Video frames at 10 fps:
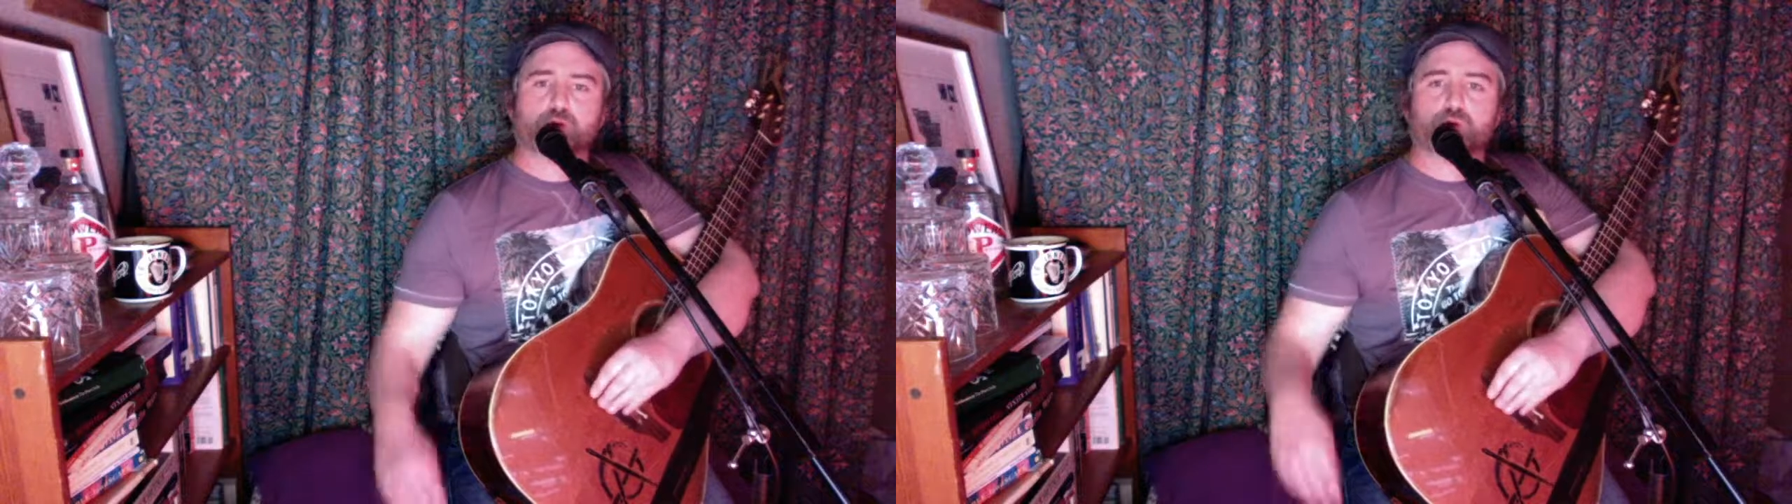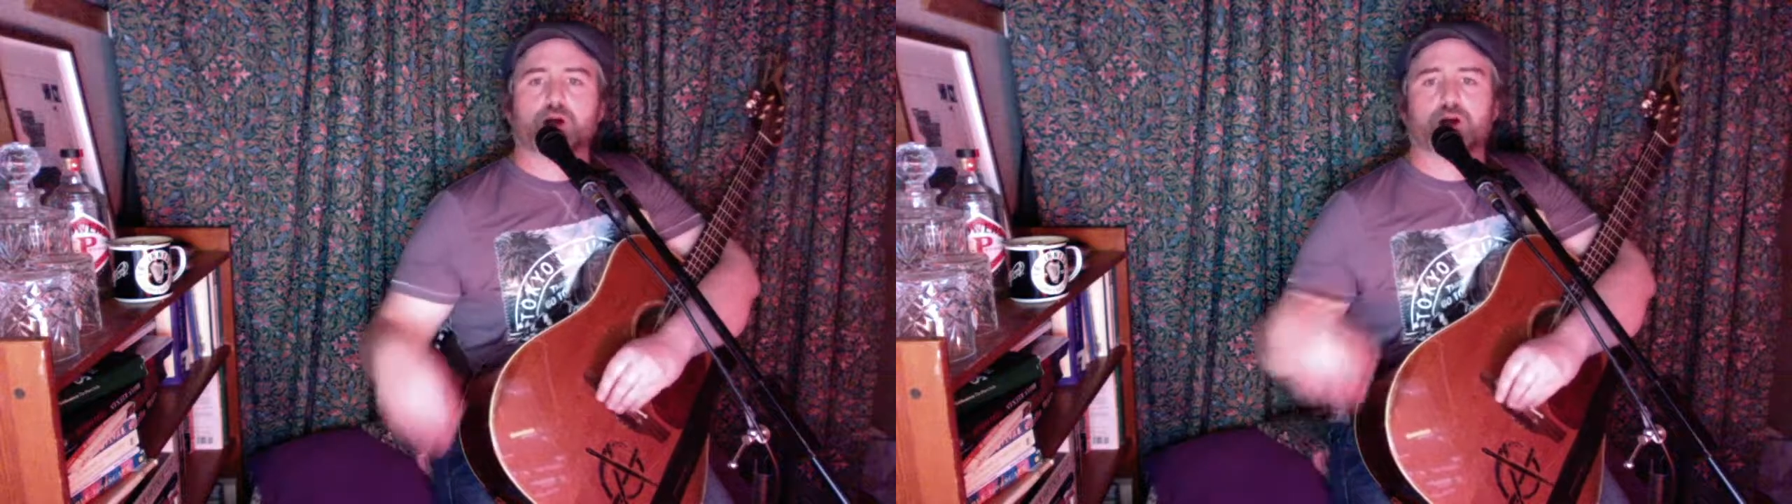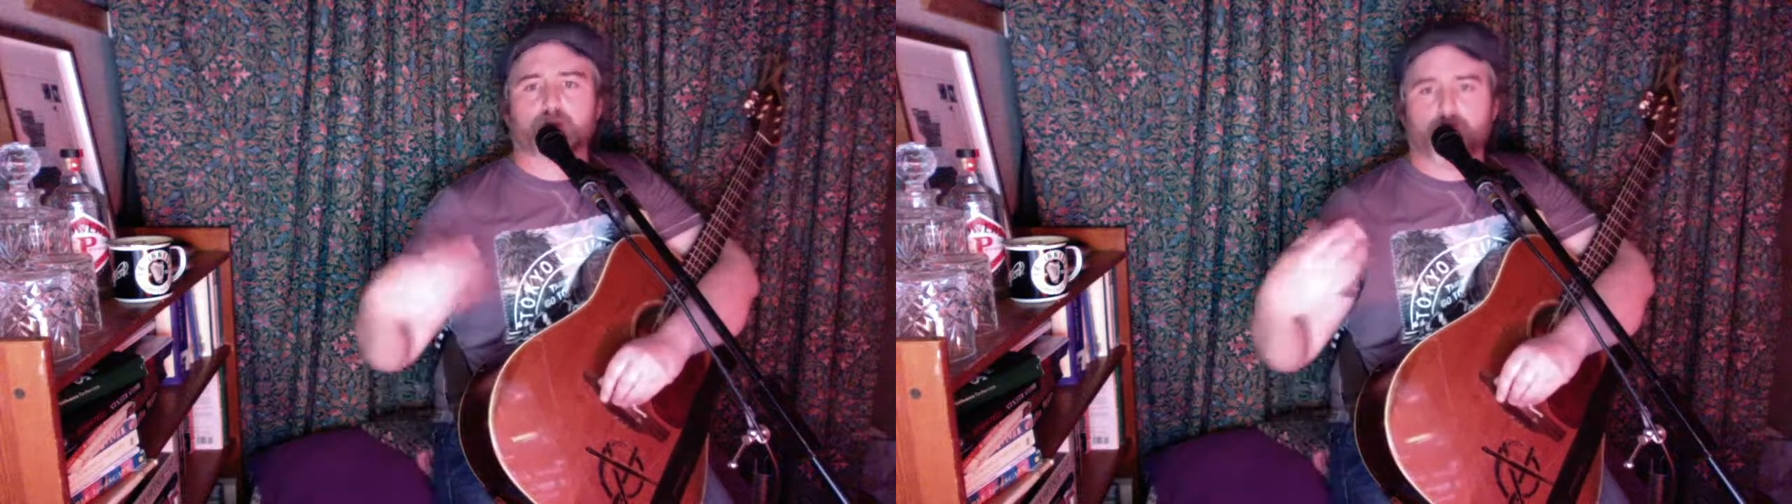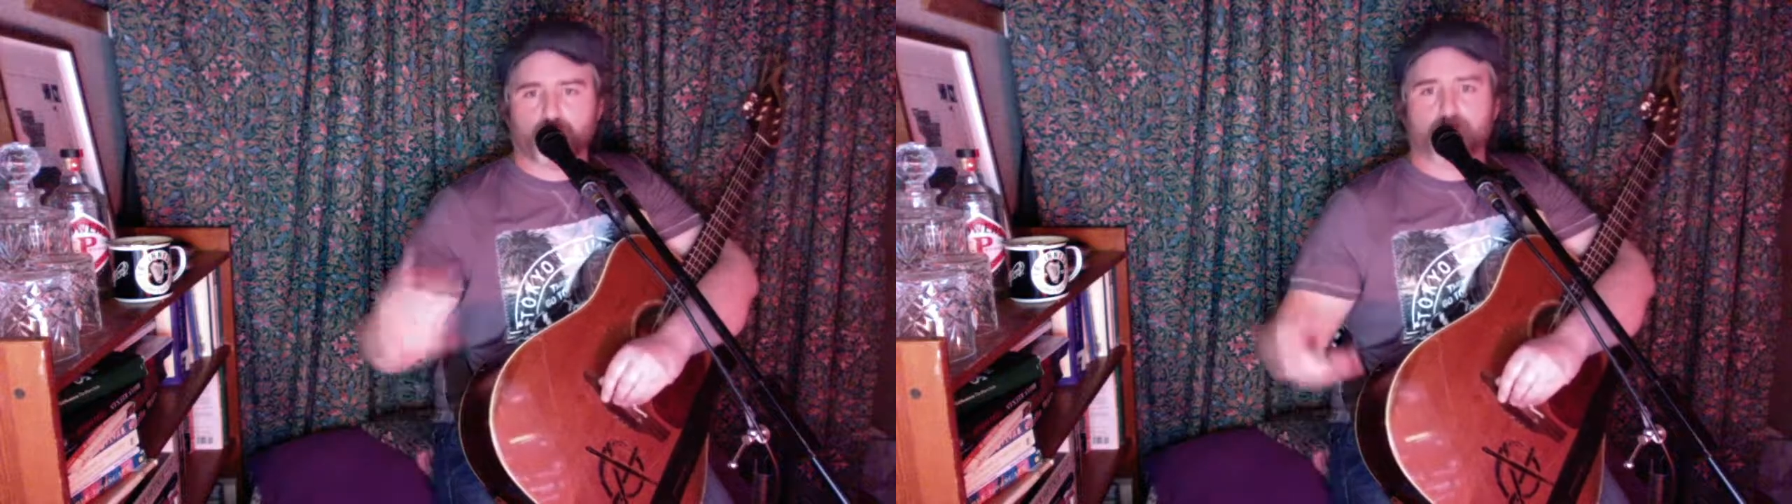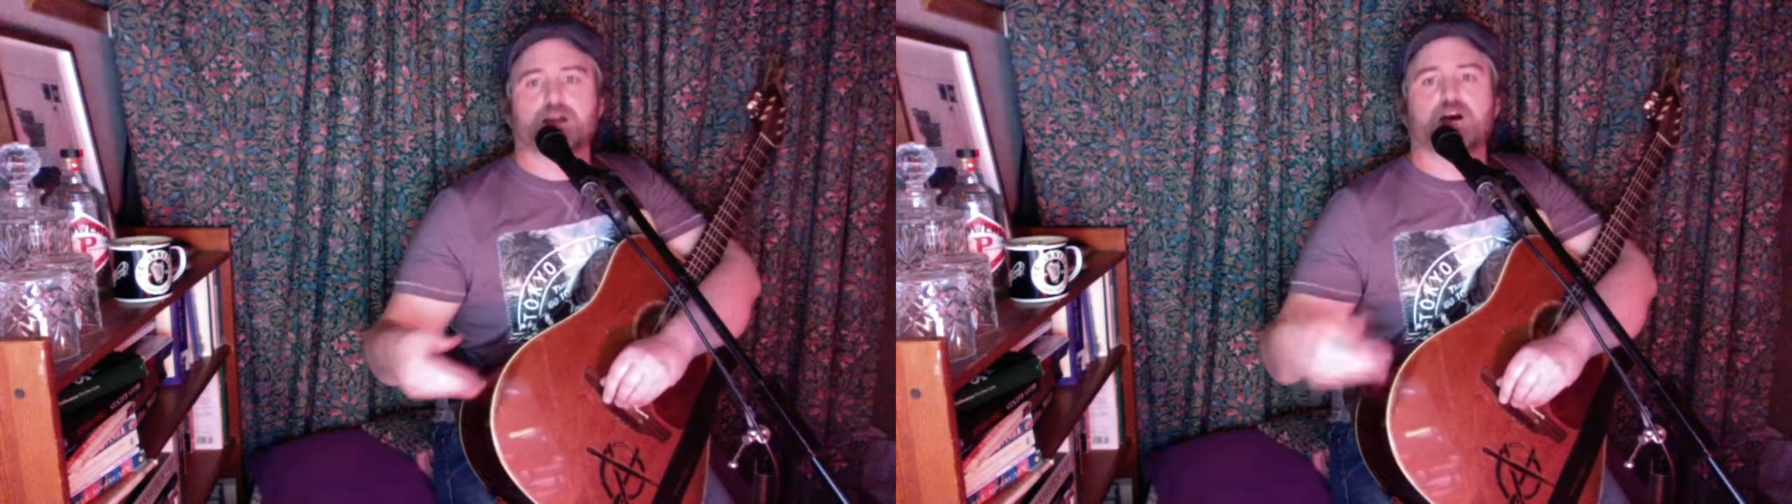were
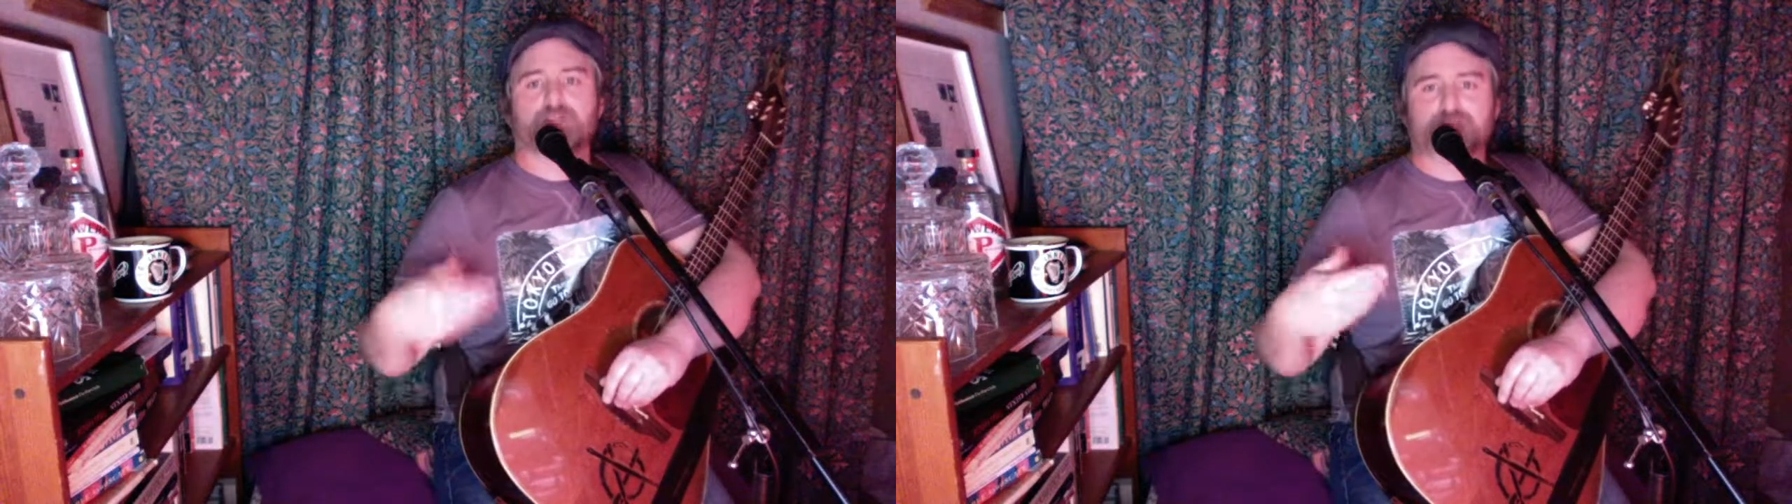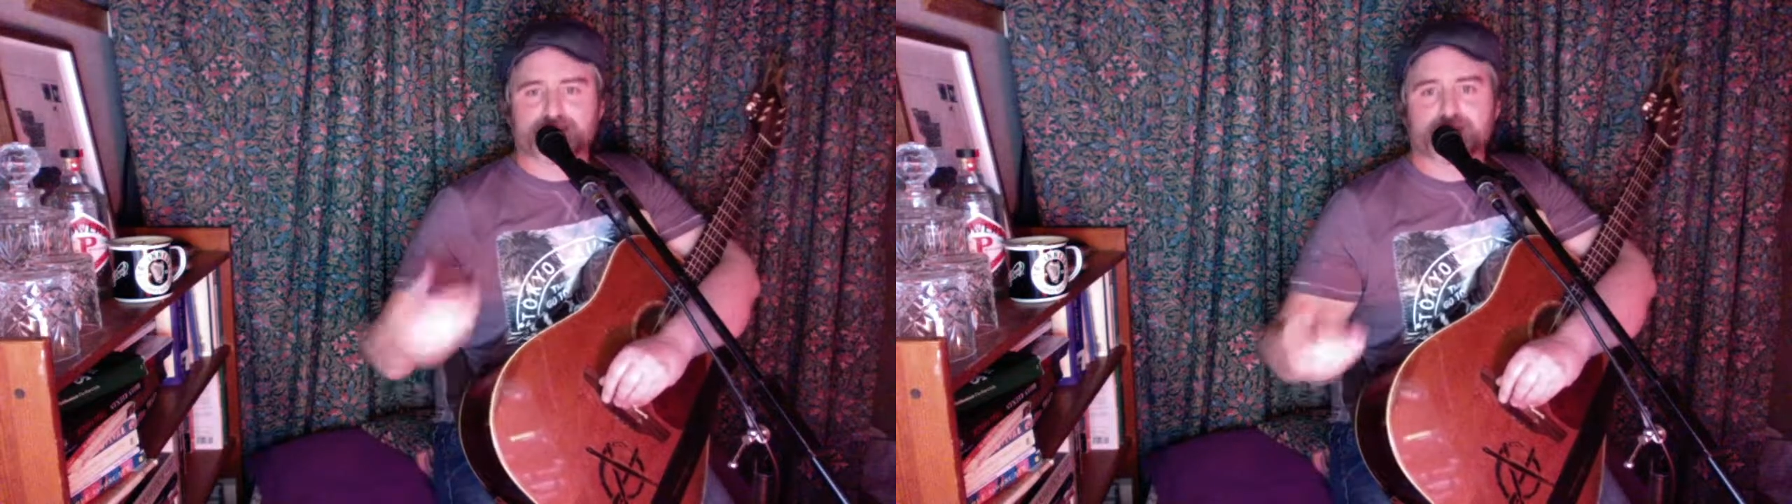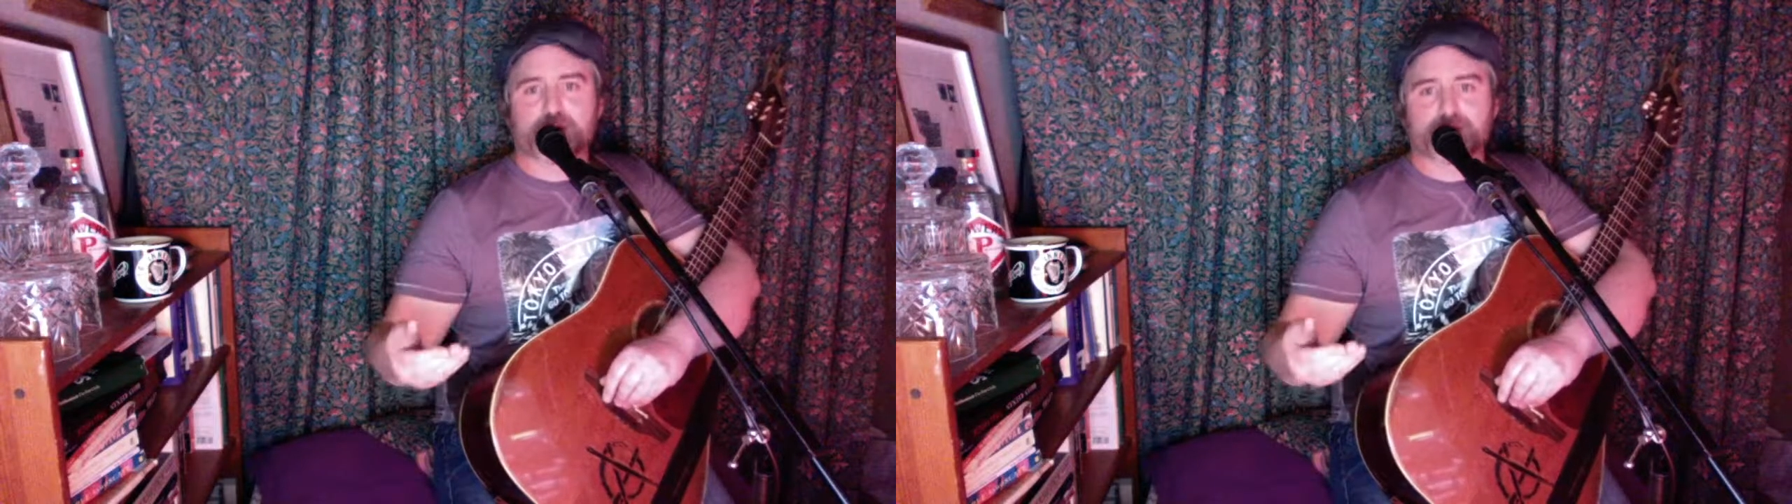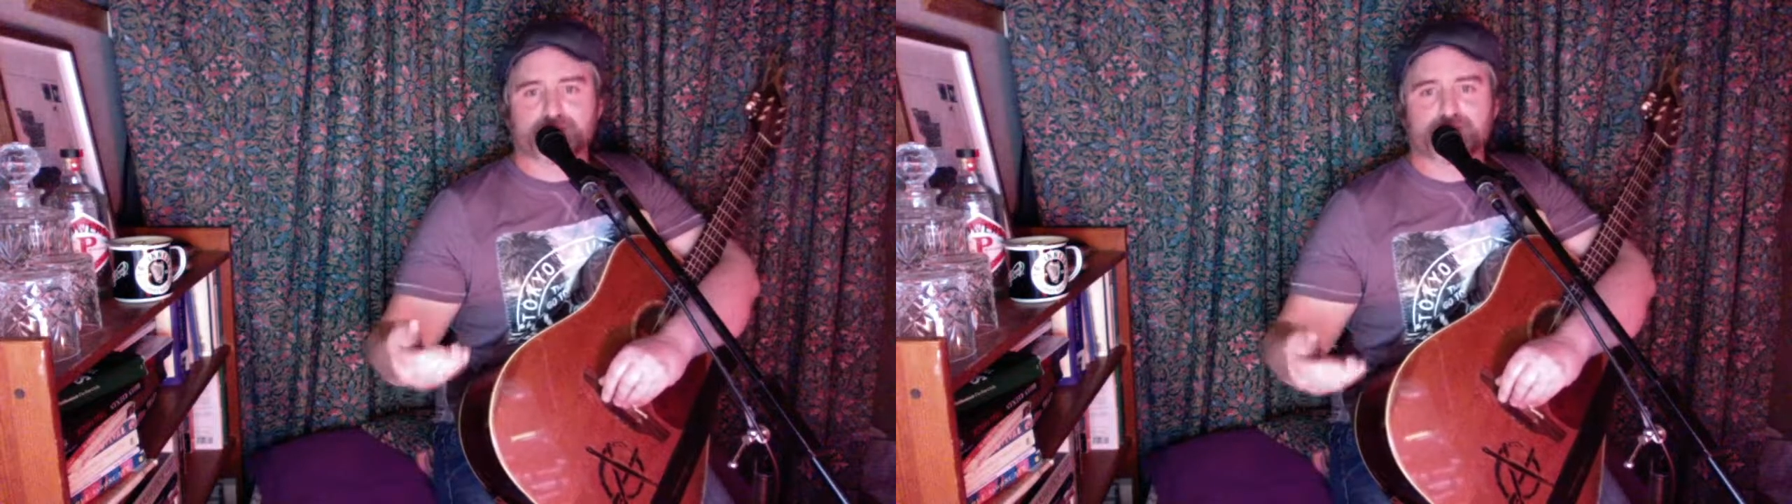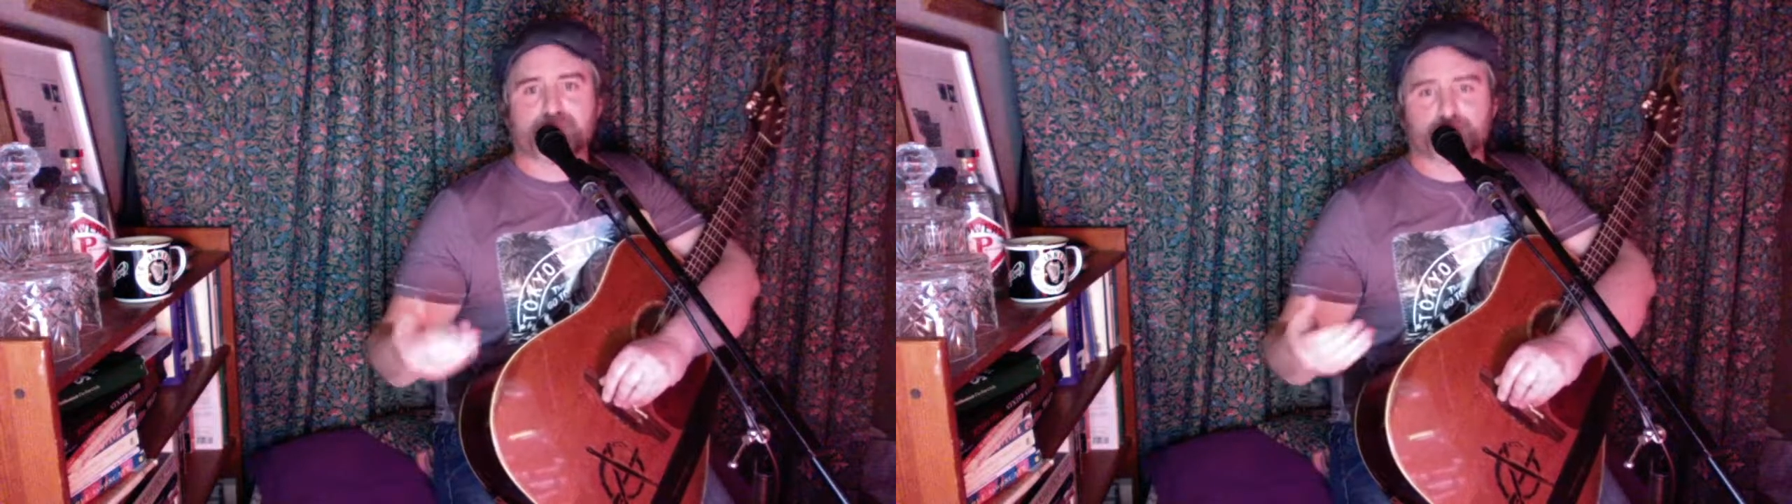working on these types of